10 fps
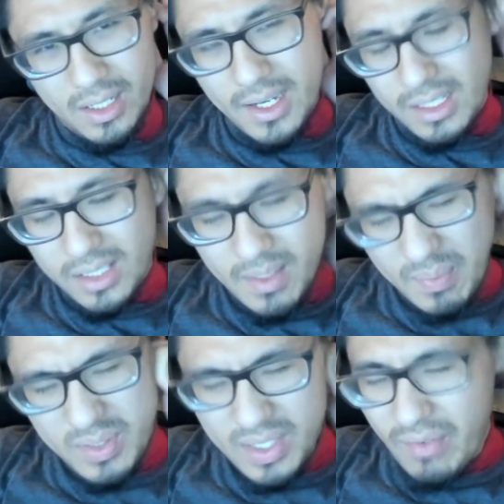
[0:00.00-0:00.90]
I slept
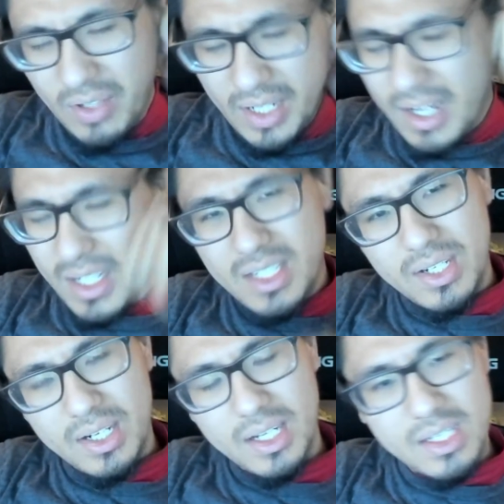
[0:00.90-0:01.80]
seven hours,
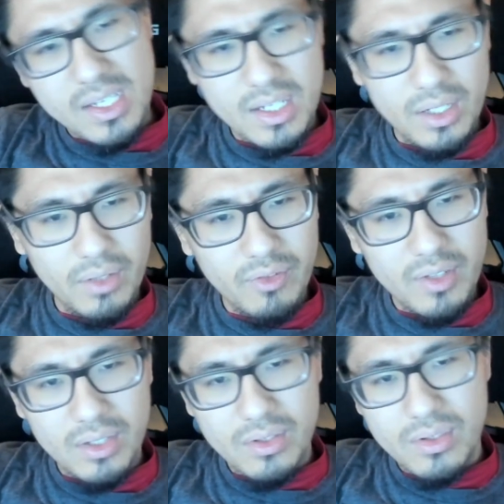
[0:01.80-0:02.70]
yet I still
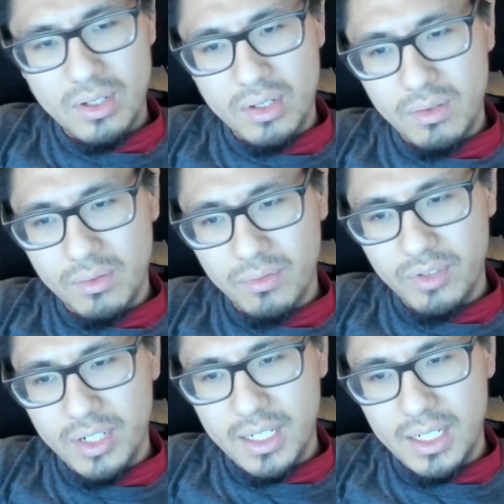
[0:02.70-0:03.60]
feel so
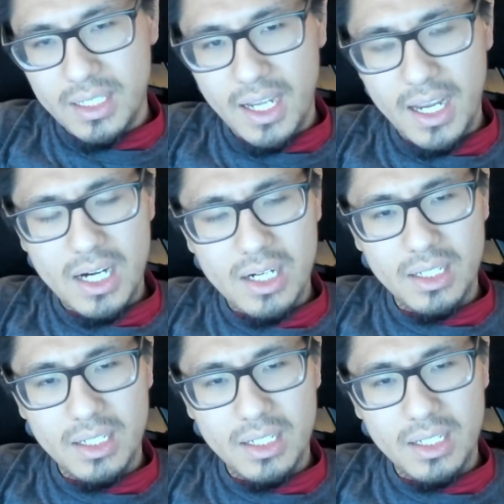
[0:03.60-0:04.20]
freaking tired.